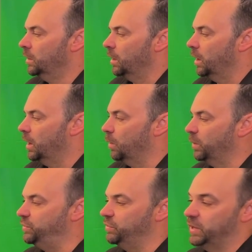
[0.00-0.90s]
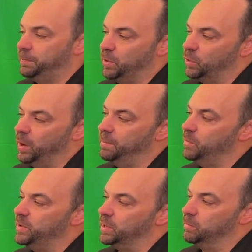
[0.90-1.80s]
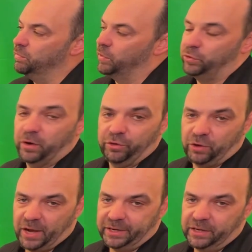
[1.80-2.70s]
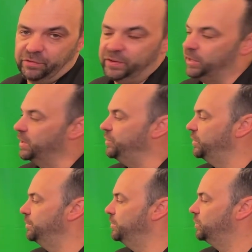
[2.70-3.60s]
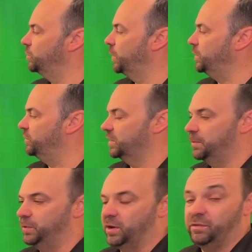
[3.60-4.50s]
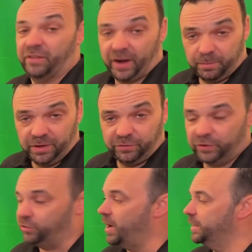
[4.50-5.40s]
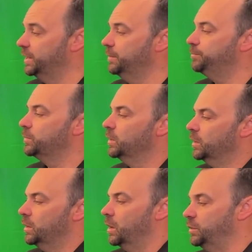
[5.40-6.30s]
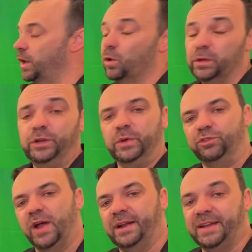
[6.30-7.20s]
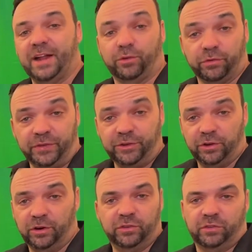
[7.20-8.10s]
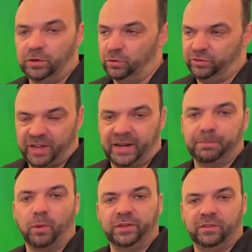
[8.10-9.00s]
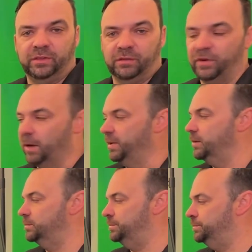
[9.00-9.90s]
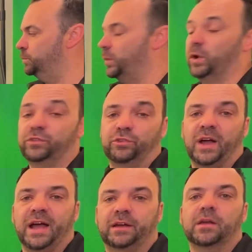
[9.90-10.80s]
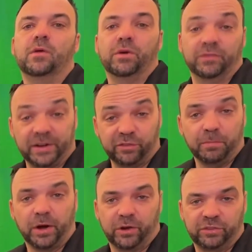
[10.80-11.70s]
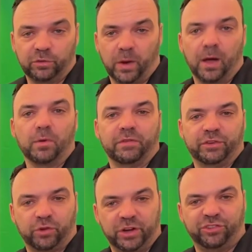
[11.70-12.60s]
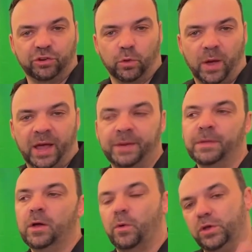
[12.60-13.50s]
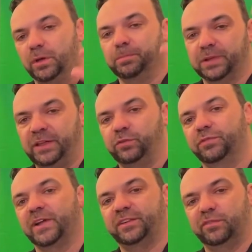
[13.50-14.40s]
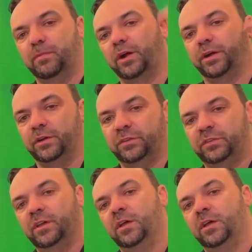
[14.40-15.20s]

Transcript: Once you've set up your equipment, we can move over to our tracking configuration. This is where you set up your environment for tracking. Not only do we track natural features, static points in the environment, we also track reflective markers as well, more of a traditional way where you can place reflective markers,